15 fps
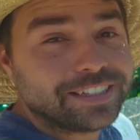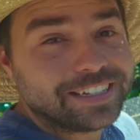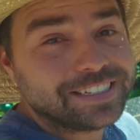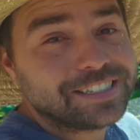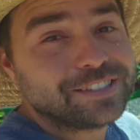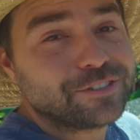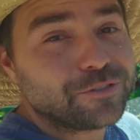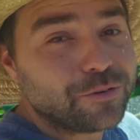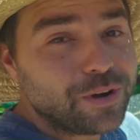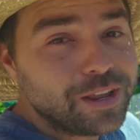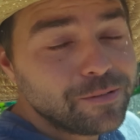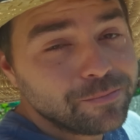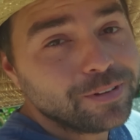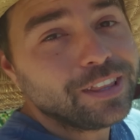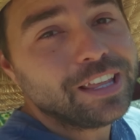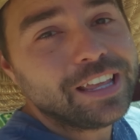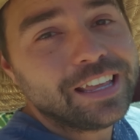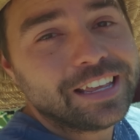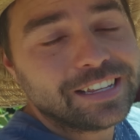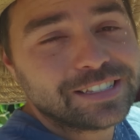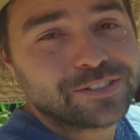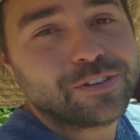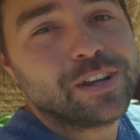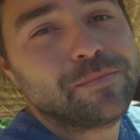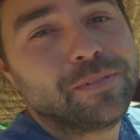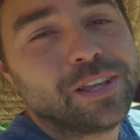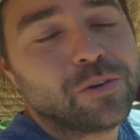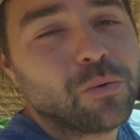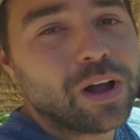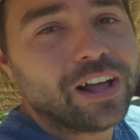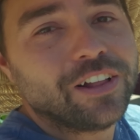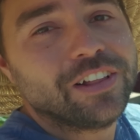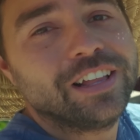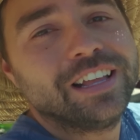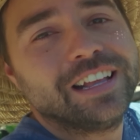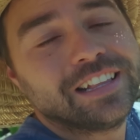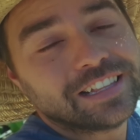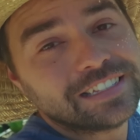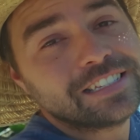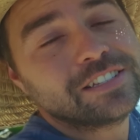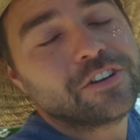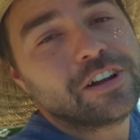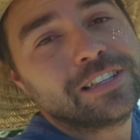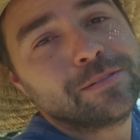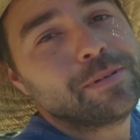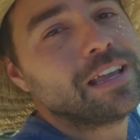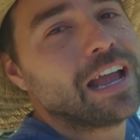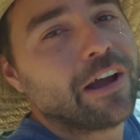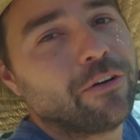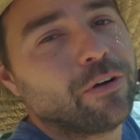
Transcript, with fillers: extremely, extremely well. This is going to be how